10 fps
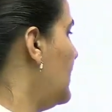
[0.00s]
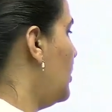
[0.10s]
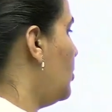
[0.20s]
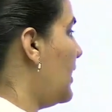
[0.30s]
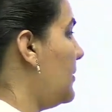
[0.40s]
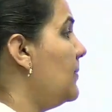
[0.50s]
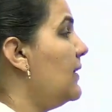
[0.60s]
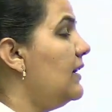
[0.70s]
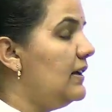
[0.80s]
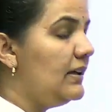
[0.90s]
Okay,
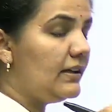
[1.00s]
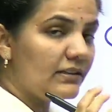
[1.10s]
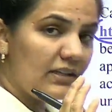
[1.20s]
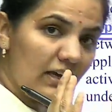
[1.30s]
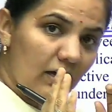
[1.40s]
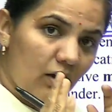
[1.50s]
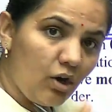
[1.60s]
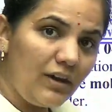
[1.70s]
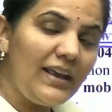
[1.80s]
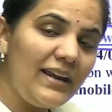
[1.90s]
the
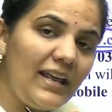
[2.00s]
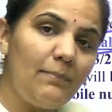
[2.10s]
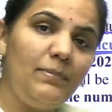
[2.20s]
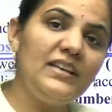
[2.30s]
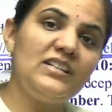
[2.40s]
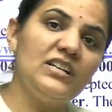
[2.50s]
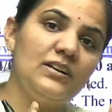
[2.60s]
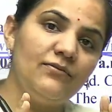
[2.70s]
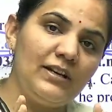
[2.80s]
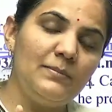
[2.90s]
online
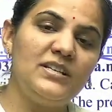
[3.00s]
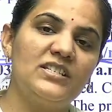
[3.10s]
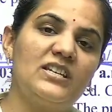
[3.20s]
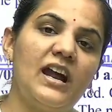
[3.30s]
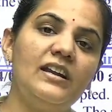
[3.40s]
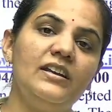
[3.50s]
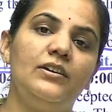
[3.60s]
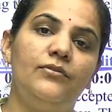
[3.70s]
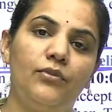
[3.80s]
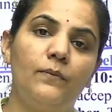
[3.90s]
application will be start
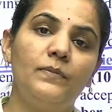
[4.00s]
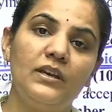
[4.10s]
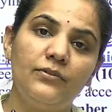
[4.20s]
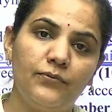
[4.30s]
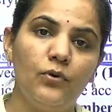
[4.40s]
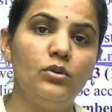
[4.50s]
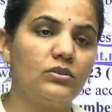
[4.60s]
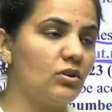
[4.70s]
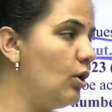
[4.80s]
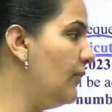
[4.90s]
from the
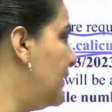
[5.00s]
4th of